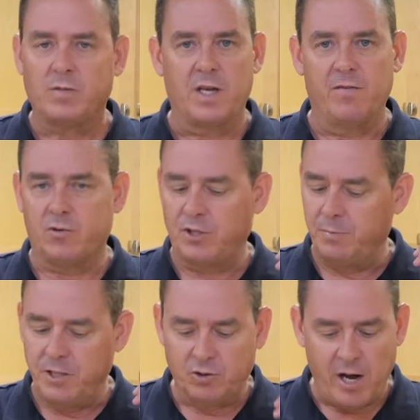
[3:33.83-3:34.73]
Give this
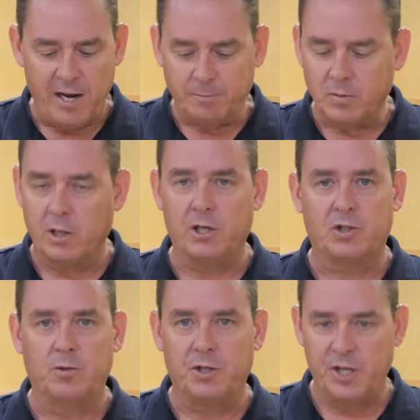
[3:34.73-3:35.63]
recipe a try. Let us
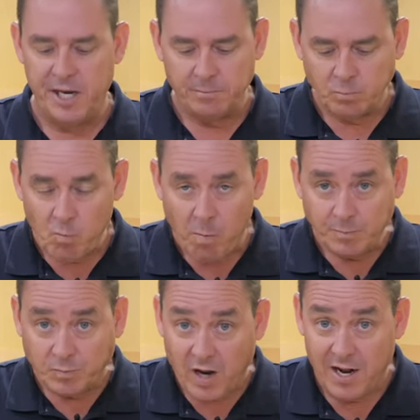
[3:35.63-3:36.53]
know what you think.
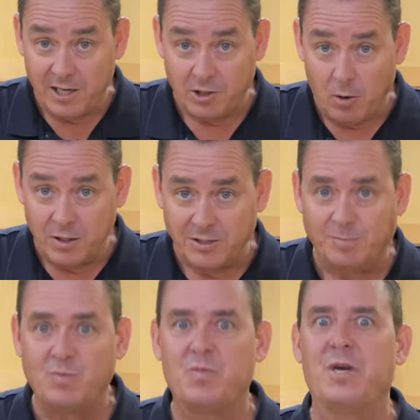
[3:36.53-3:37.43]
And as always,
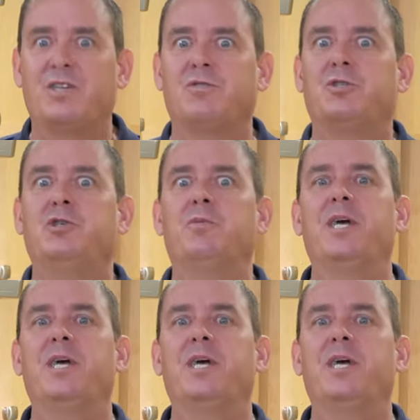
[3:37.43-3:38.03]
thanks for tubing